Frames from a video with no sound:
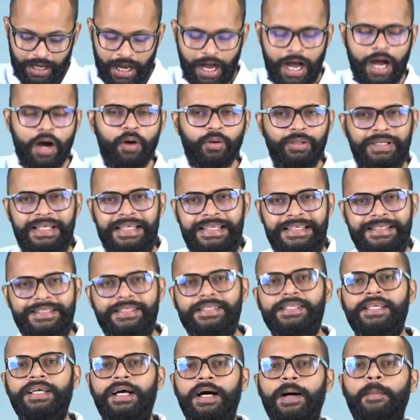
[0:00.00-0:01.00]
how
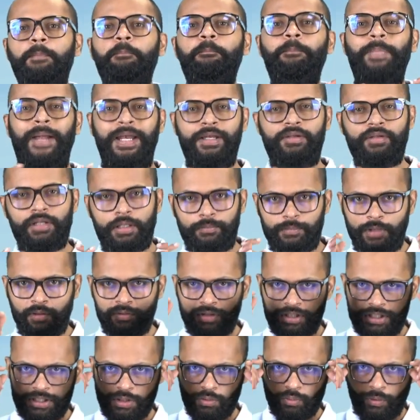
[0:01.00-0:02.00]
does a pendulum, now
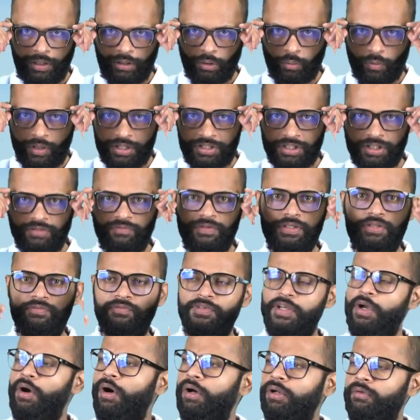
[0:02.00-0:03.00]
this is one question which
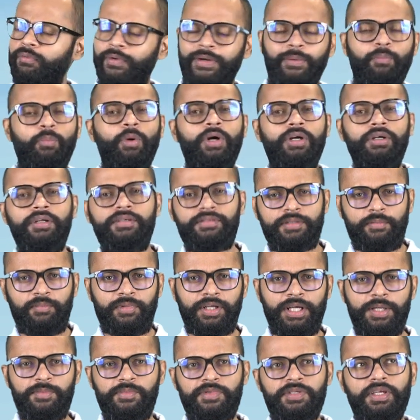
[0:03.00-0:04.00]
we all wonder
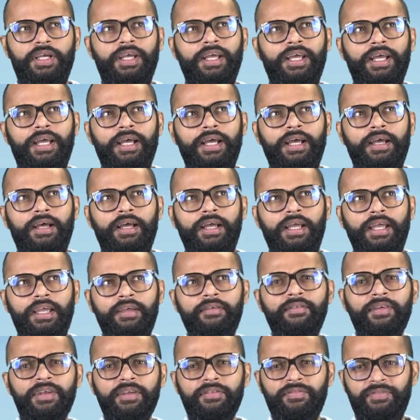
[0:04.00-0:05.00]
sometimes.
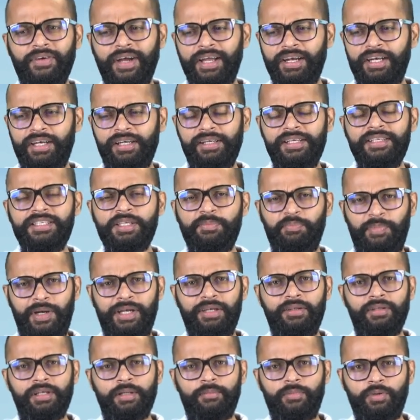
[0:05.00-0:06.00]
Even if I release a
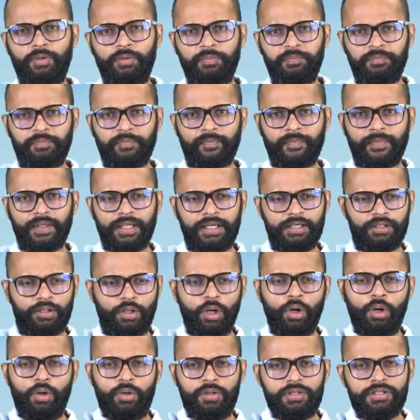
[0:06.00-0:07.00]
pendulum, no, it
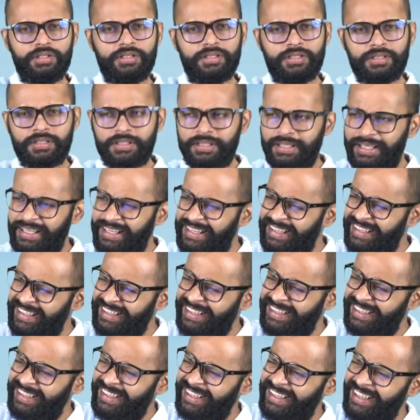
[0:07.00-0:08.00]
goes,
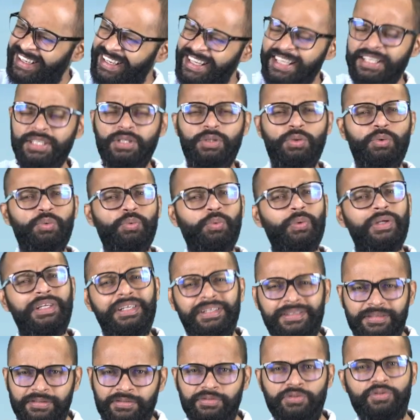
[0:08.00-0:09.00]
it
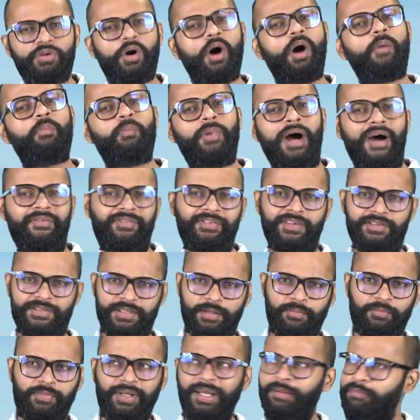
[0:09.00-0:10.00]
will stop after
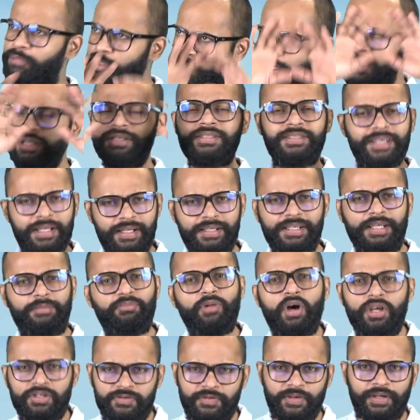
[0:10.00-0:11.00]
some time because there is
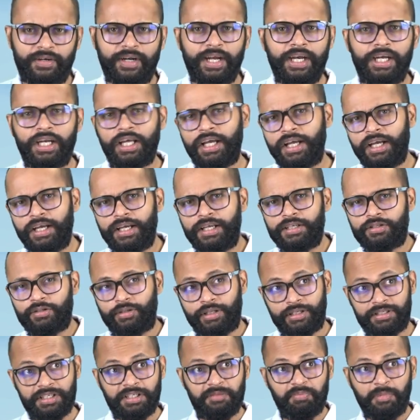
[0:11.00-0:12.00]
atmosphere, right? So
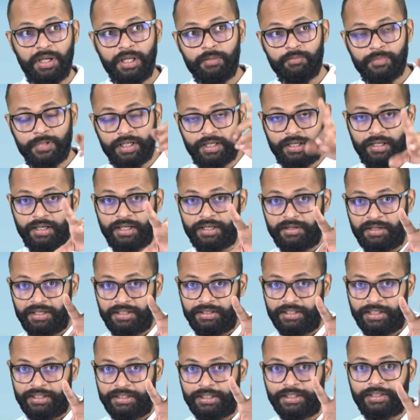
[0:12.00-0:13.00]
does it mean
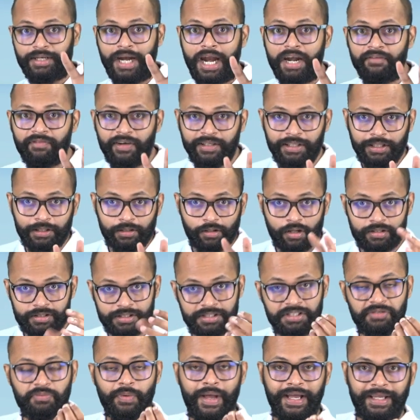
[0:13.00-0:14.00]
in the grandfather clock,
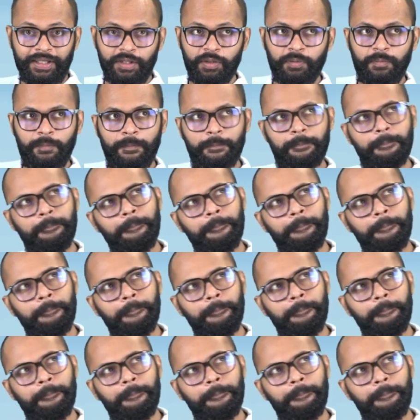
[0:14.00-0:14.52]
is it vacuum?